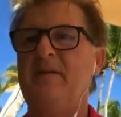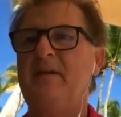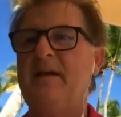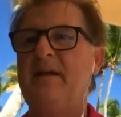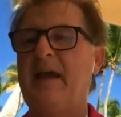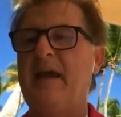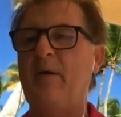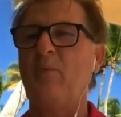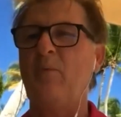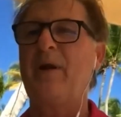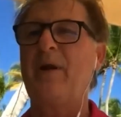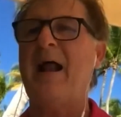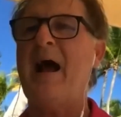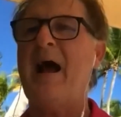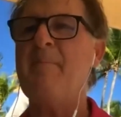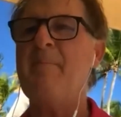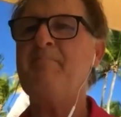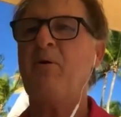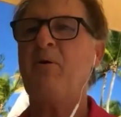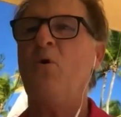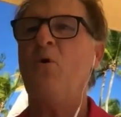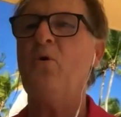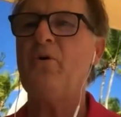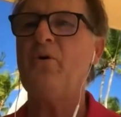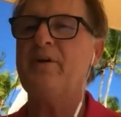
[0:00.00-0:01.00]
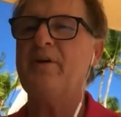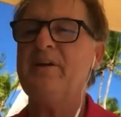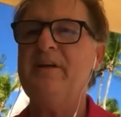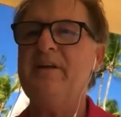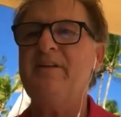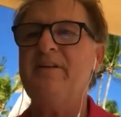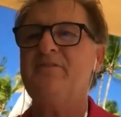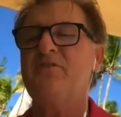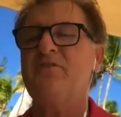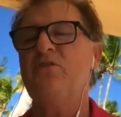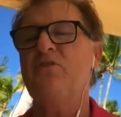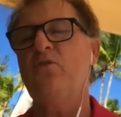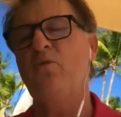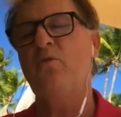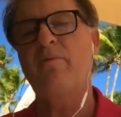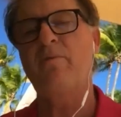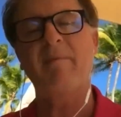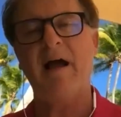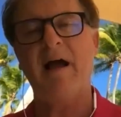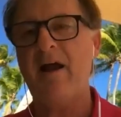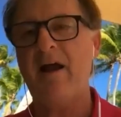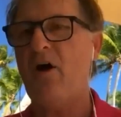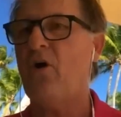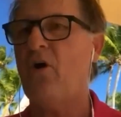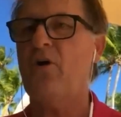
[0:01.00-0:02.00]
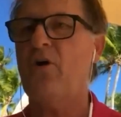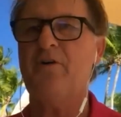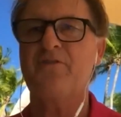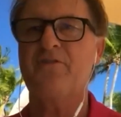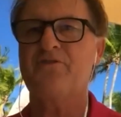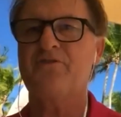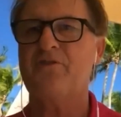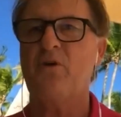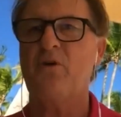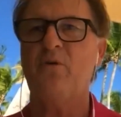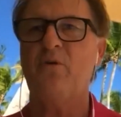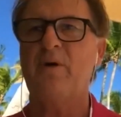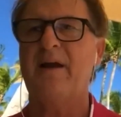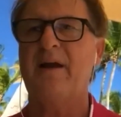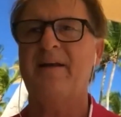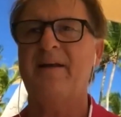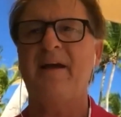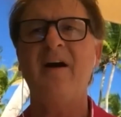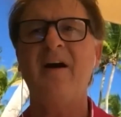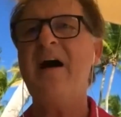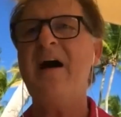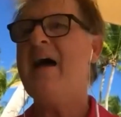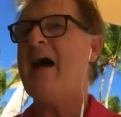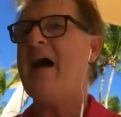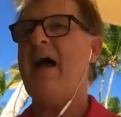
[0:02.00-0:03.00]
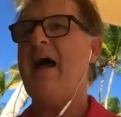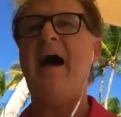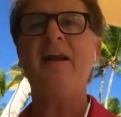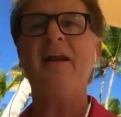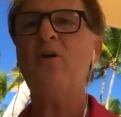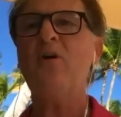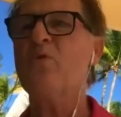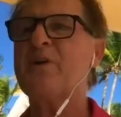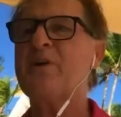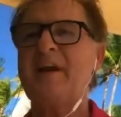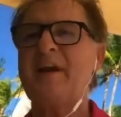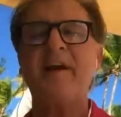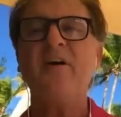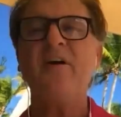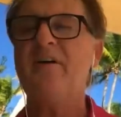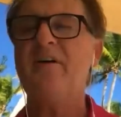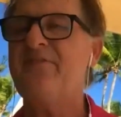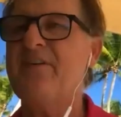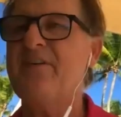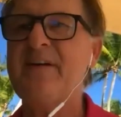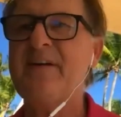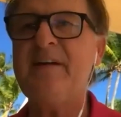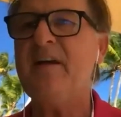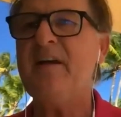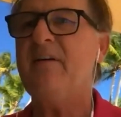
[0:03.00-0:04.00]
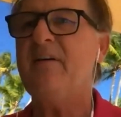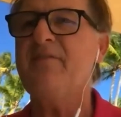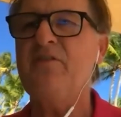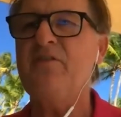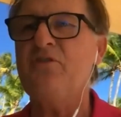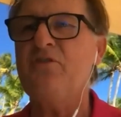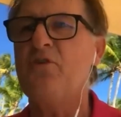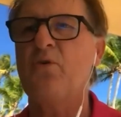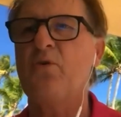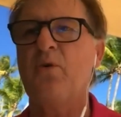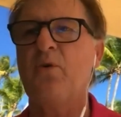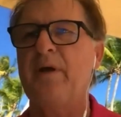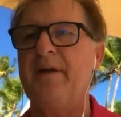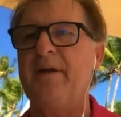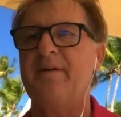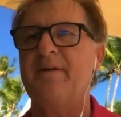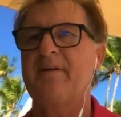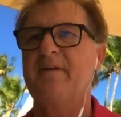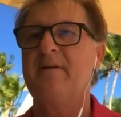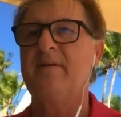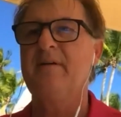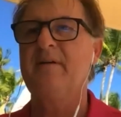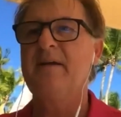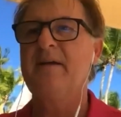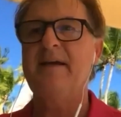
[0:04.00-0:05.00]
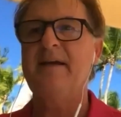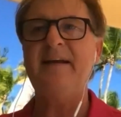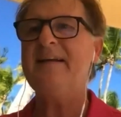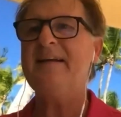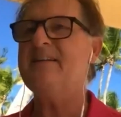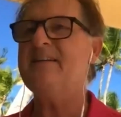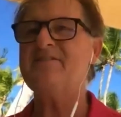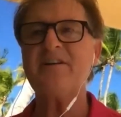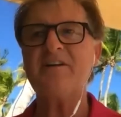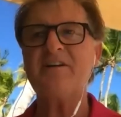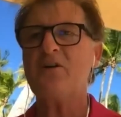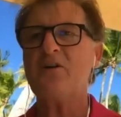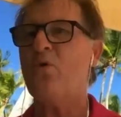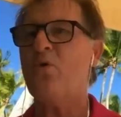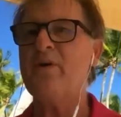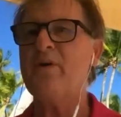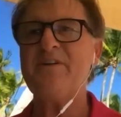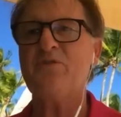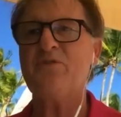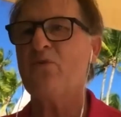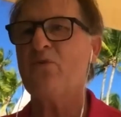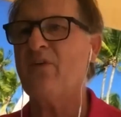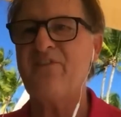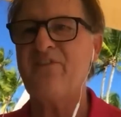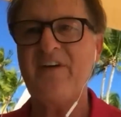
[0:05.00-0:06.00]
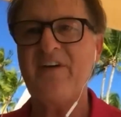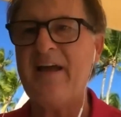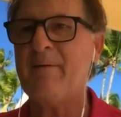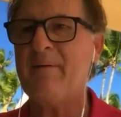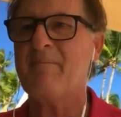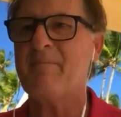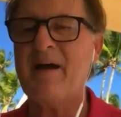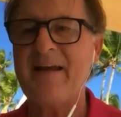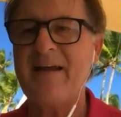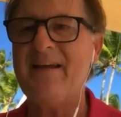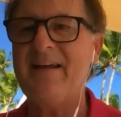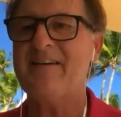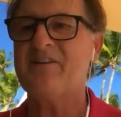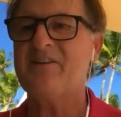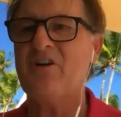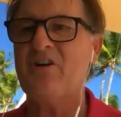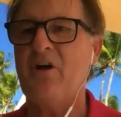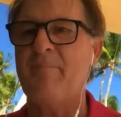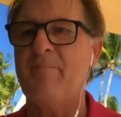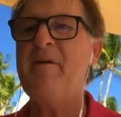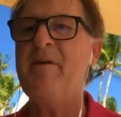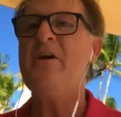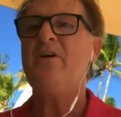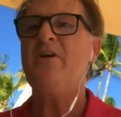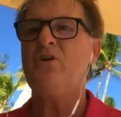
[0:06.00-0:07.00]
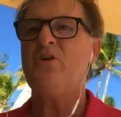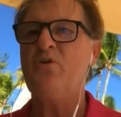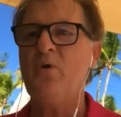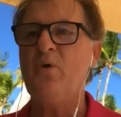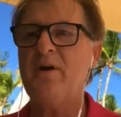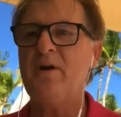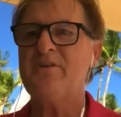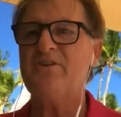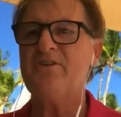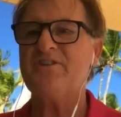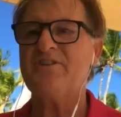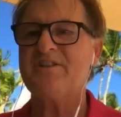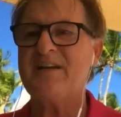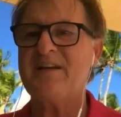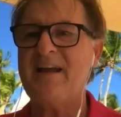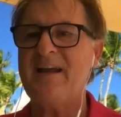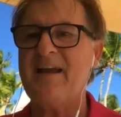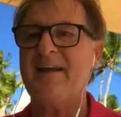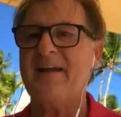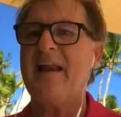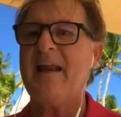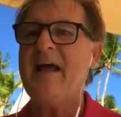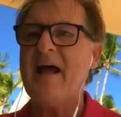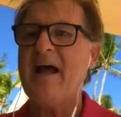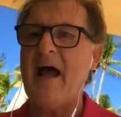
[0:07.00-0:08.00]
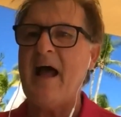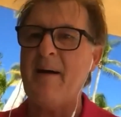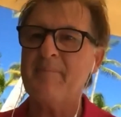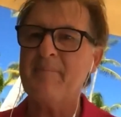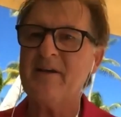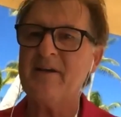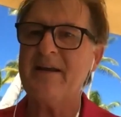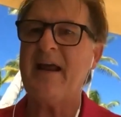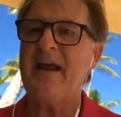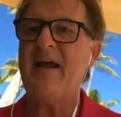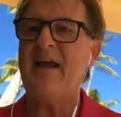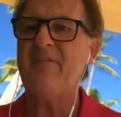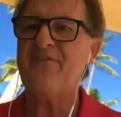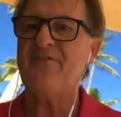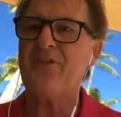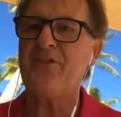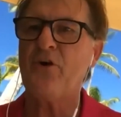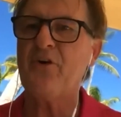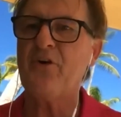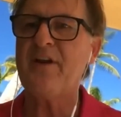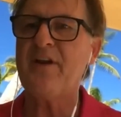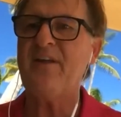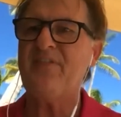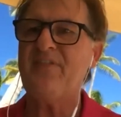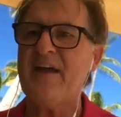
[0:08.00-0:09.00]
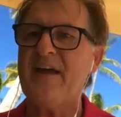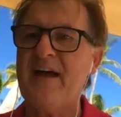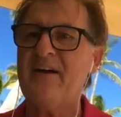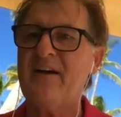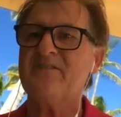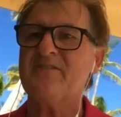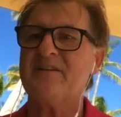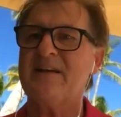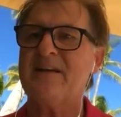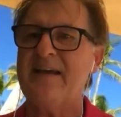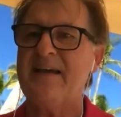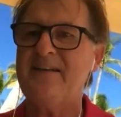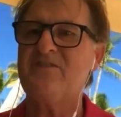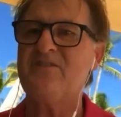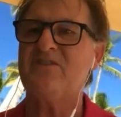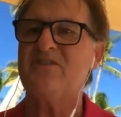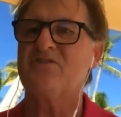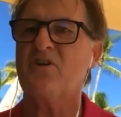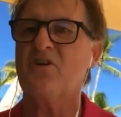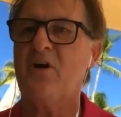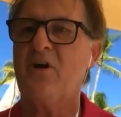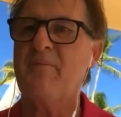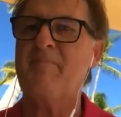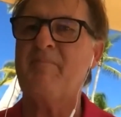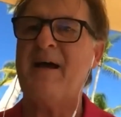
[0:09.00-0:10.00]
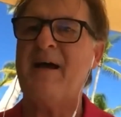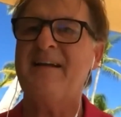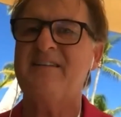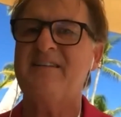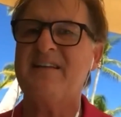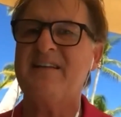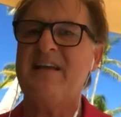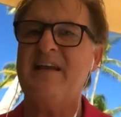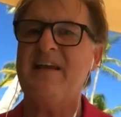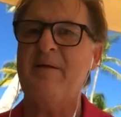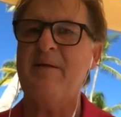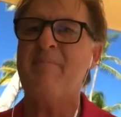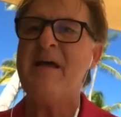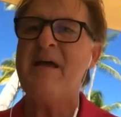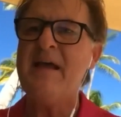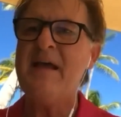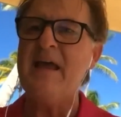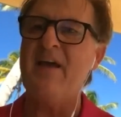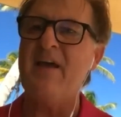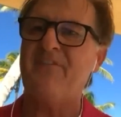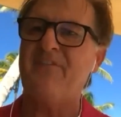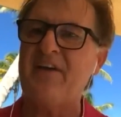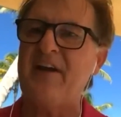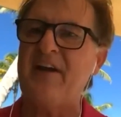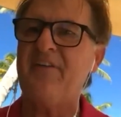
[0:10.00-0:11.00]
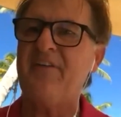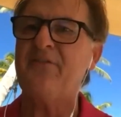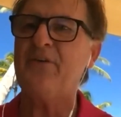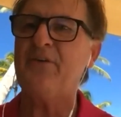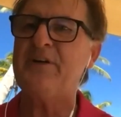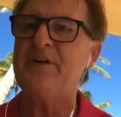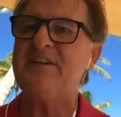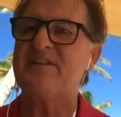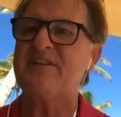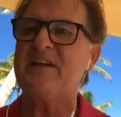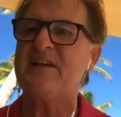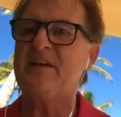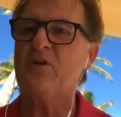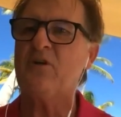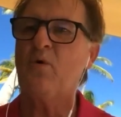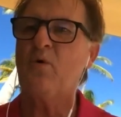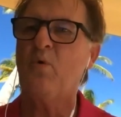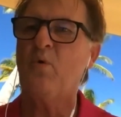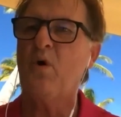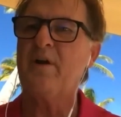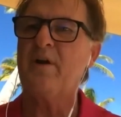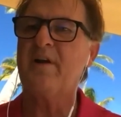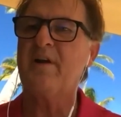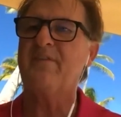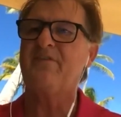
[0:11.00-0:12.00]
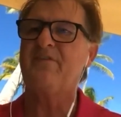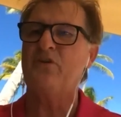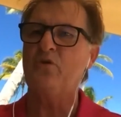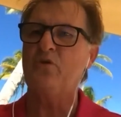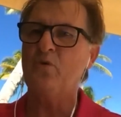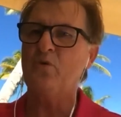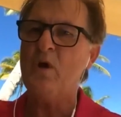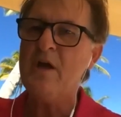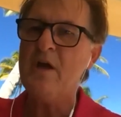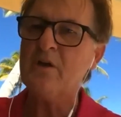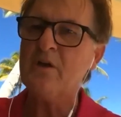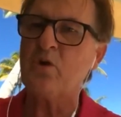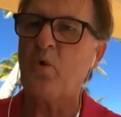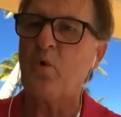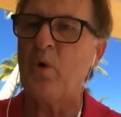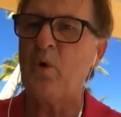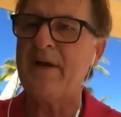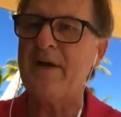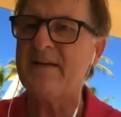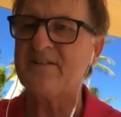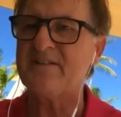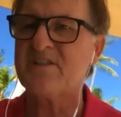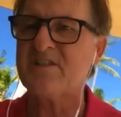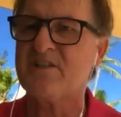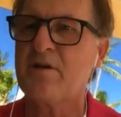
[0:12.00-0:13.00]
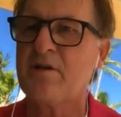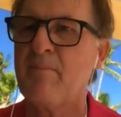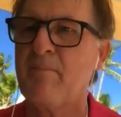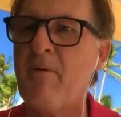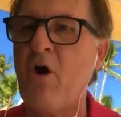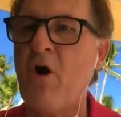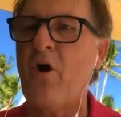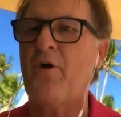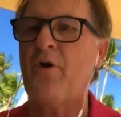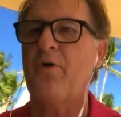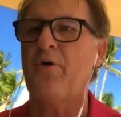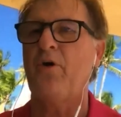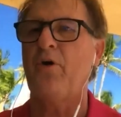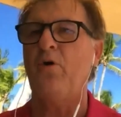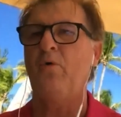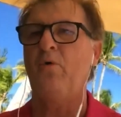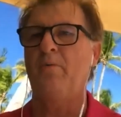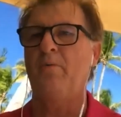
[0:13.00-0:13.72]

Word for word: And when I'm pouring into you in my heart and soul right now, I don't care if any of you do it. It isn't going to affect my income. You understand, I'm going to have 30,000 agents on my team if every single one of you quits tomorrow.